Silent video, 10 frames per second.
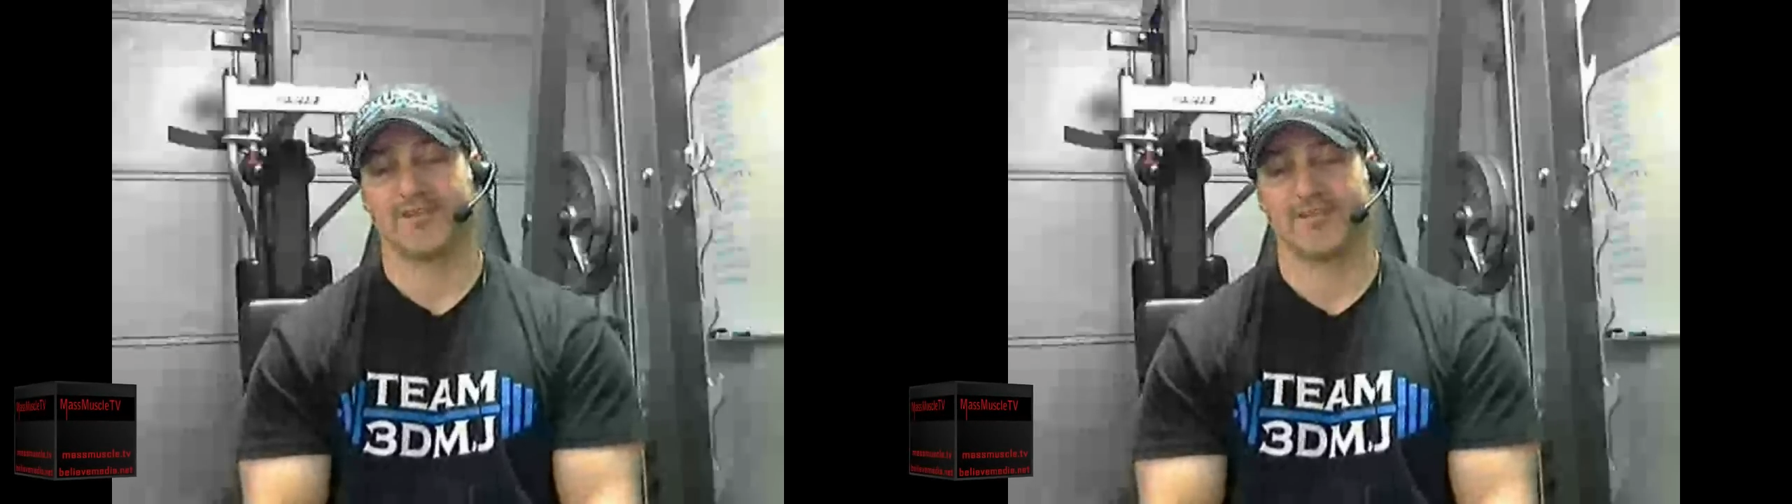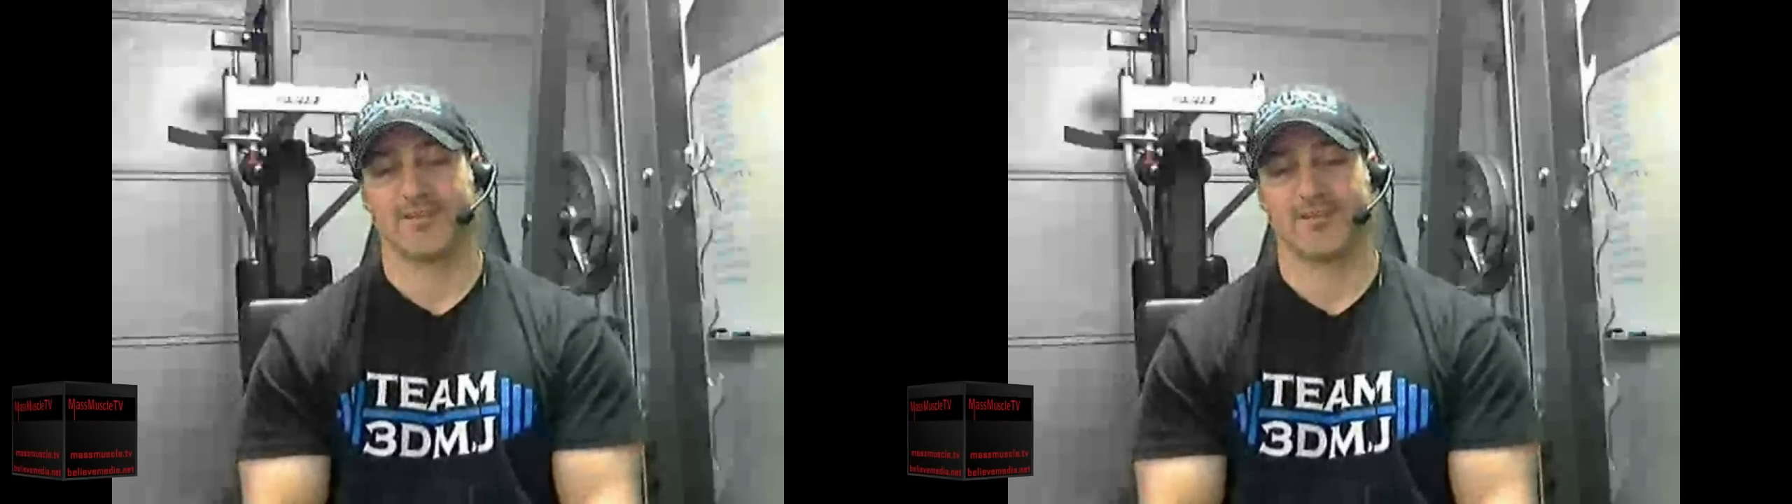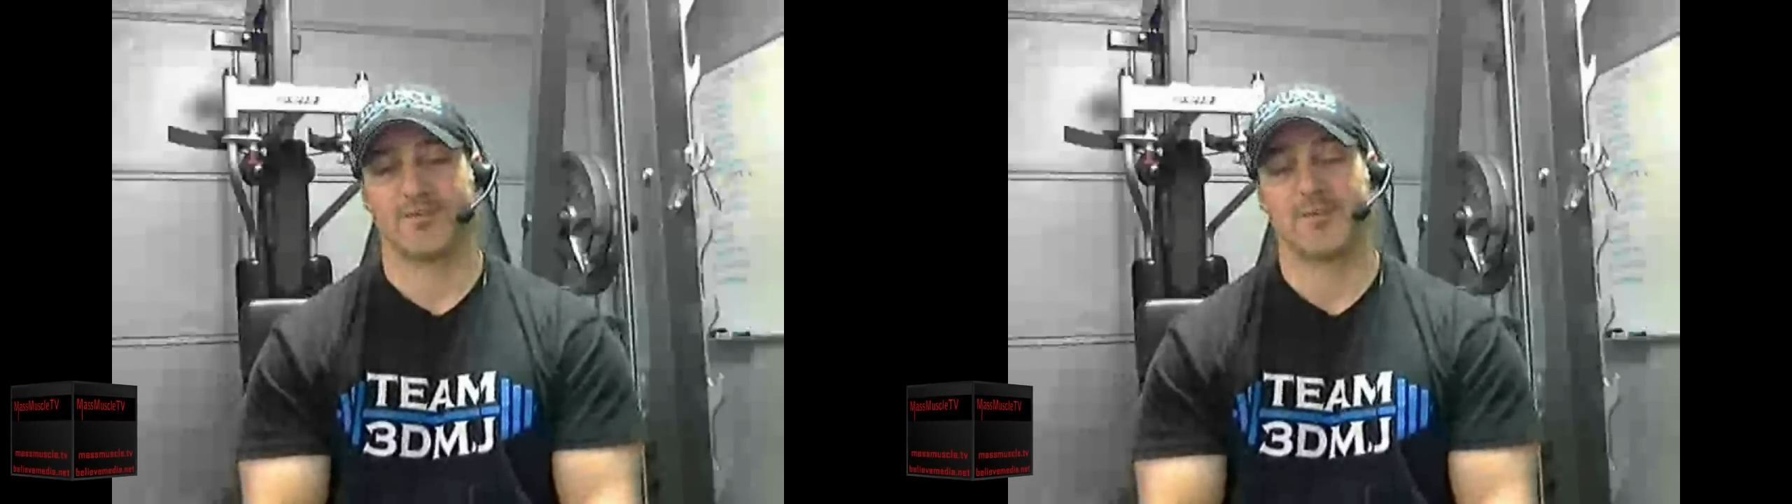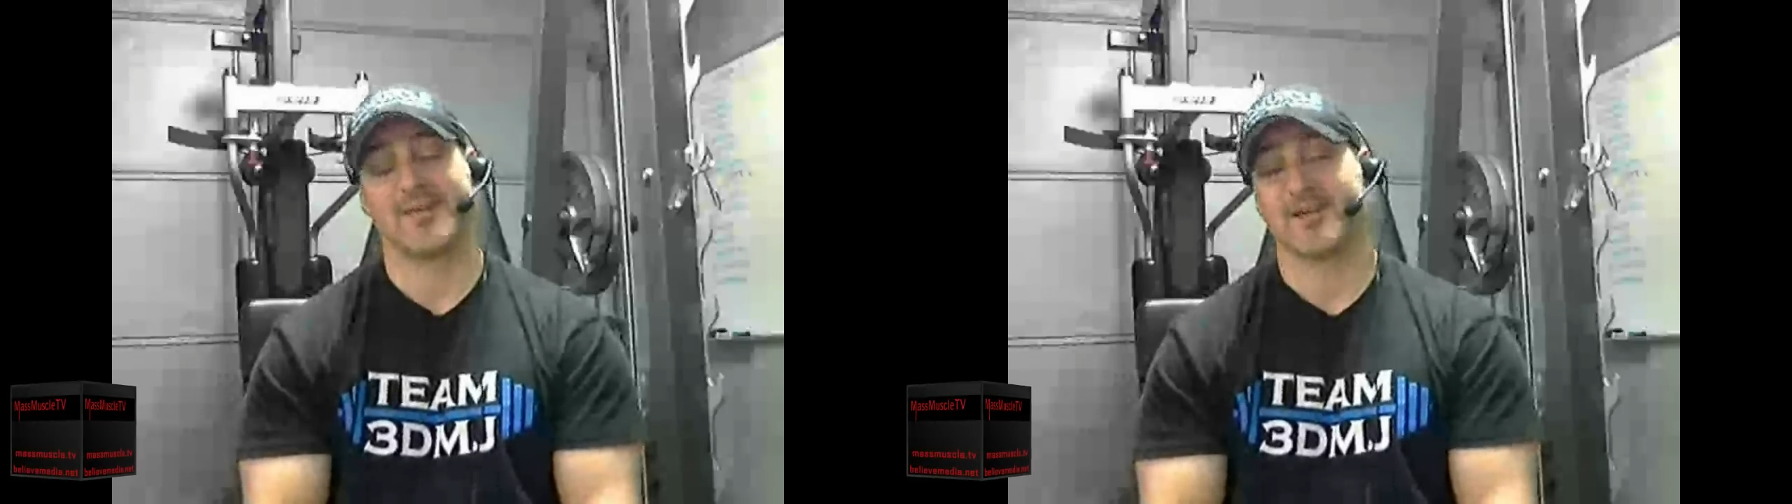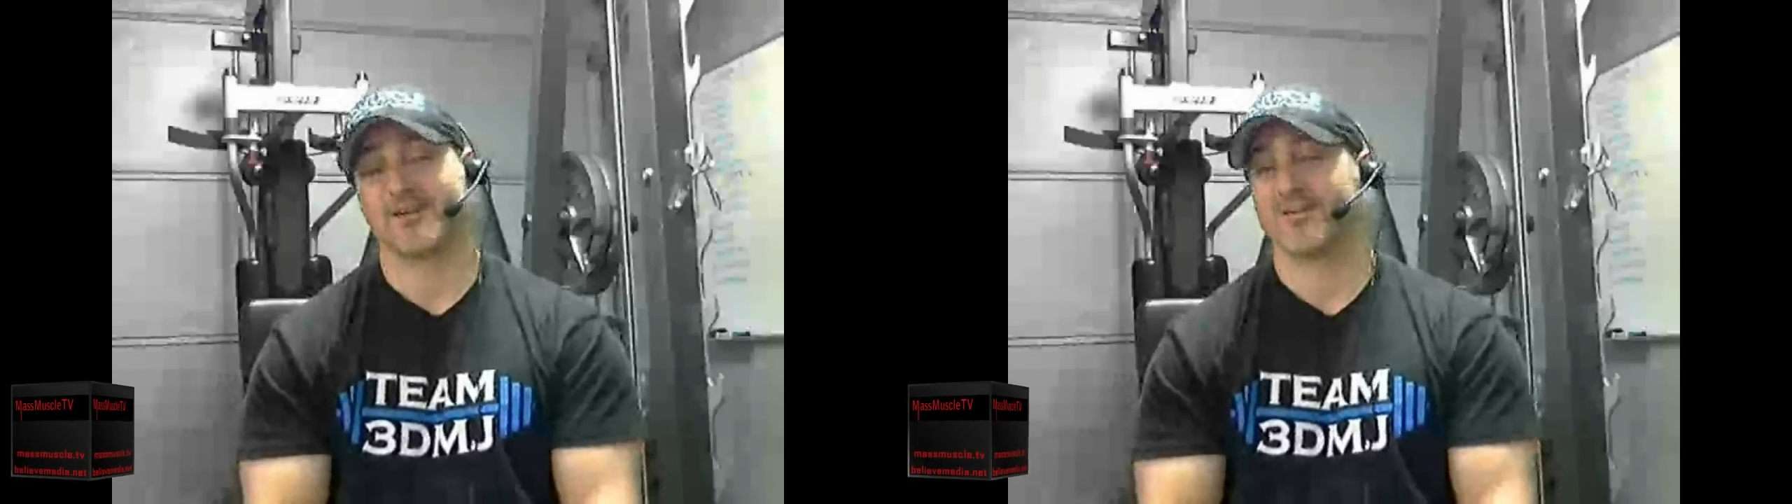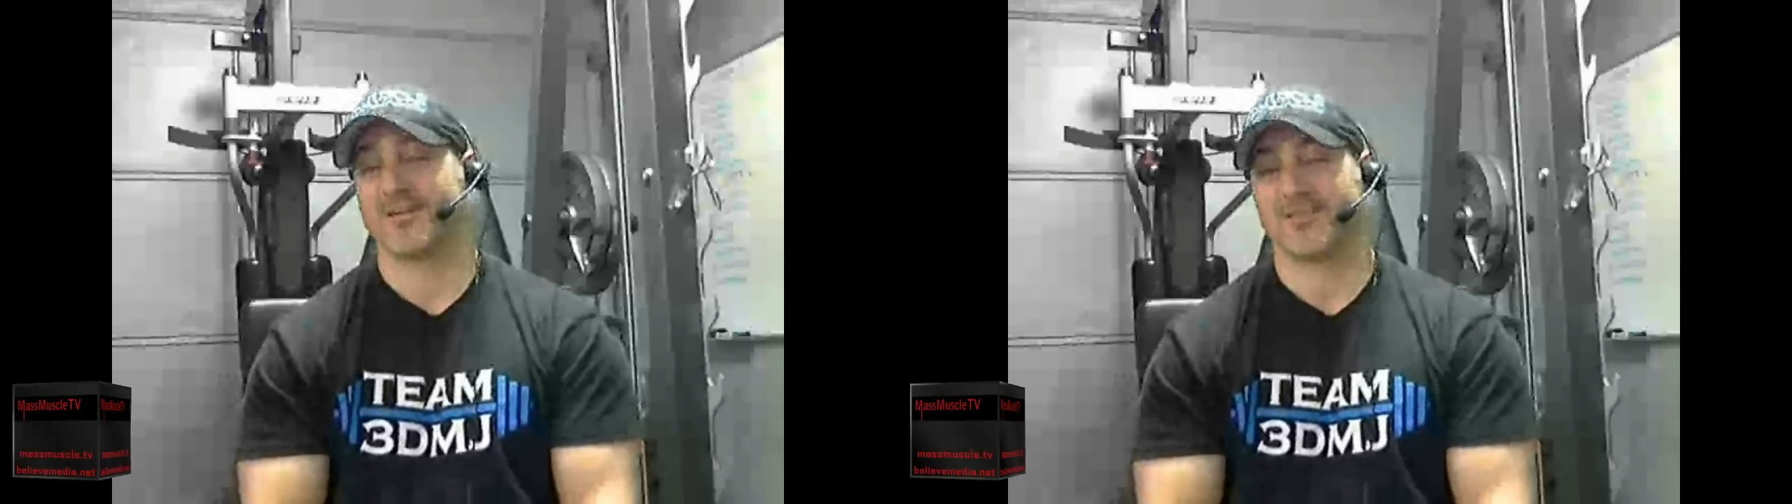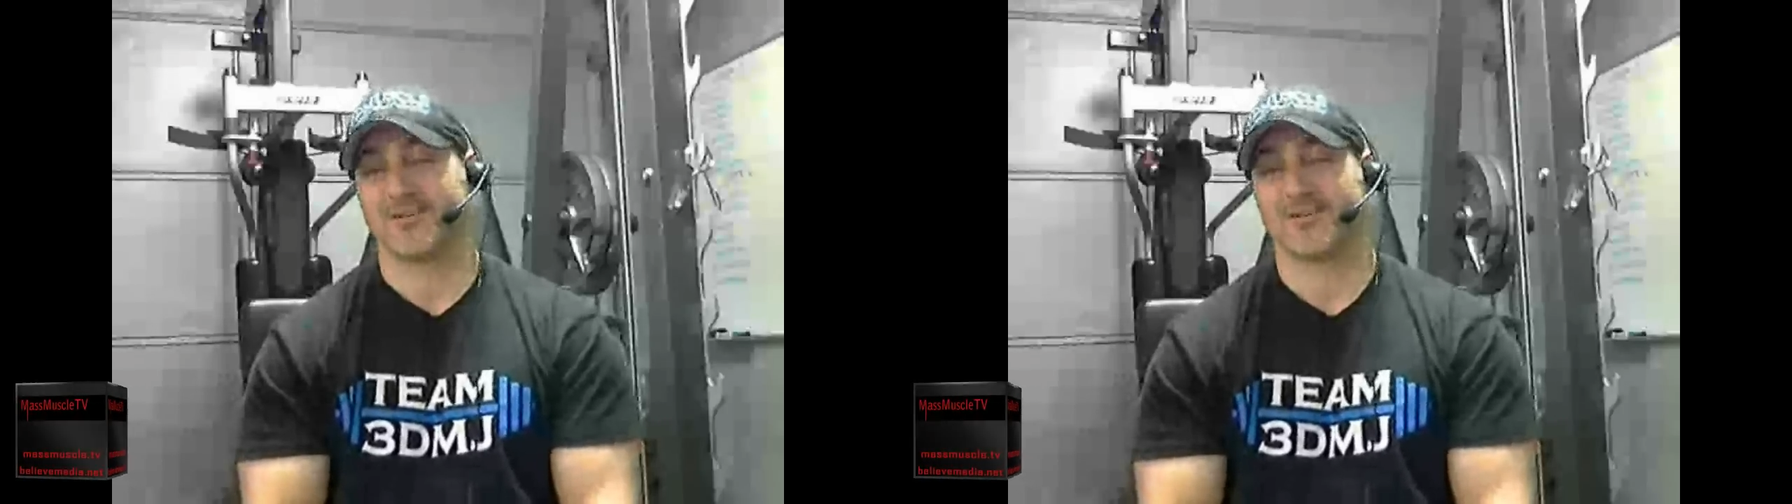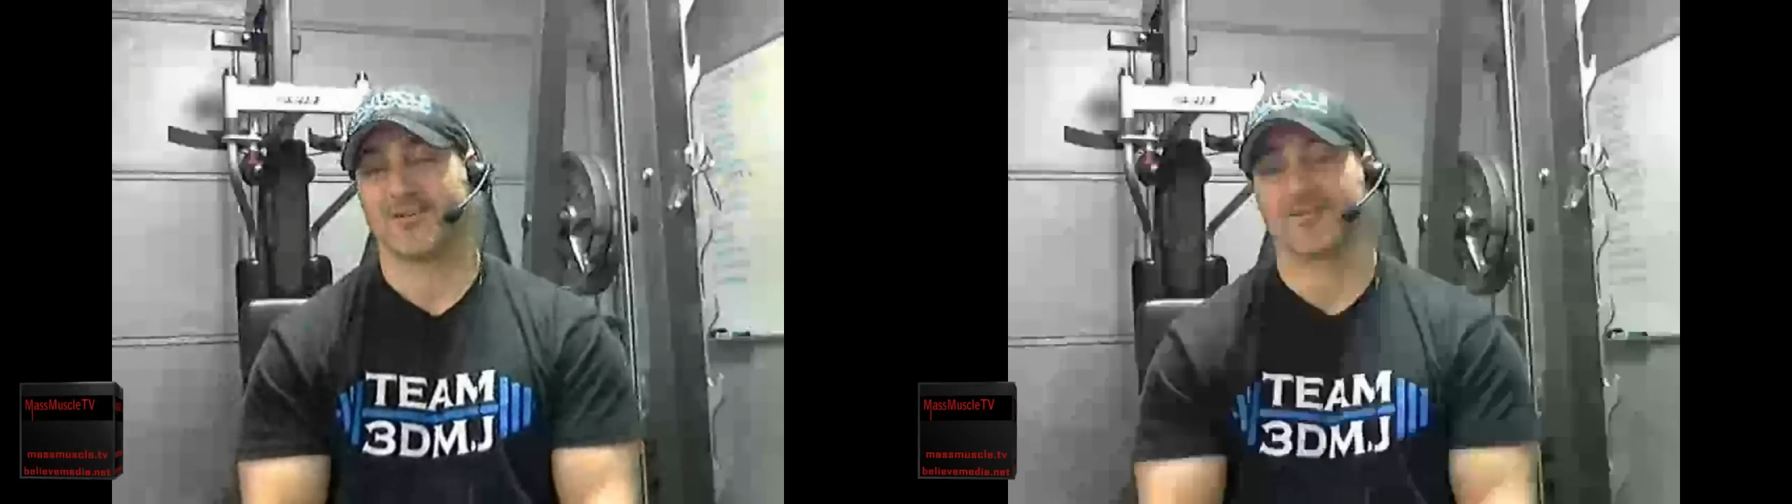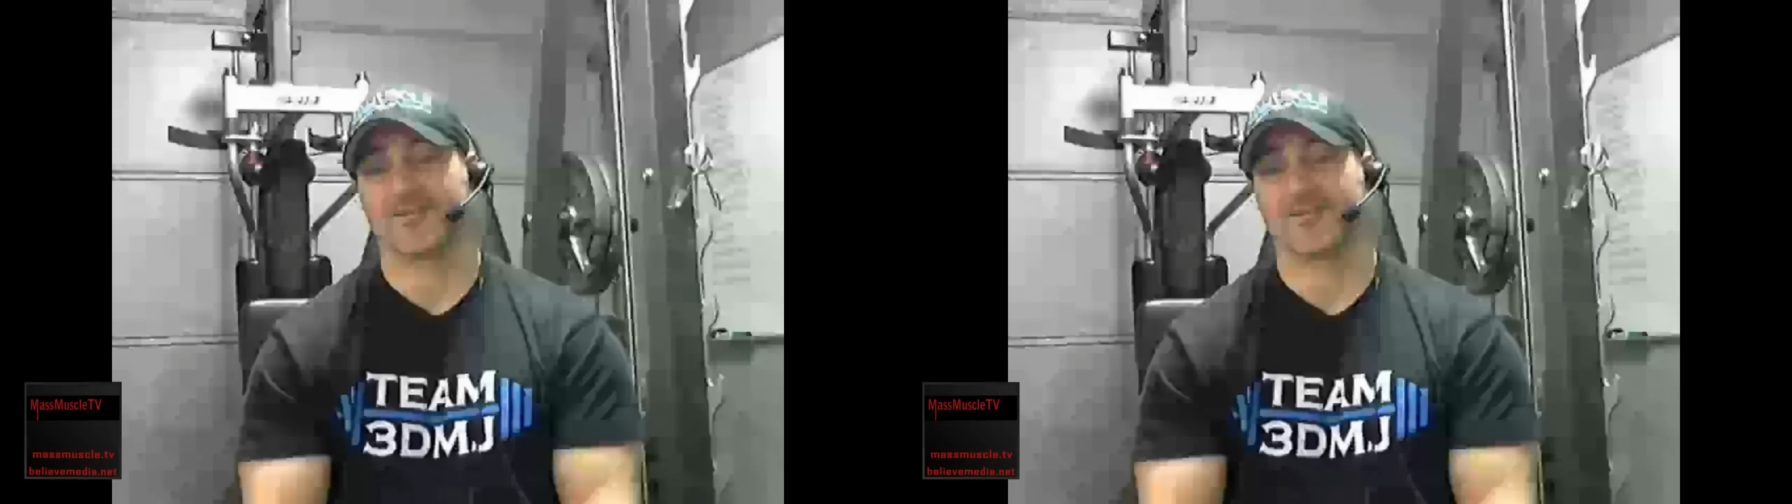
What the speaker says: It may not go that long,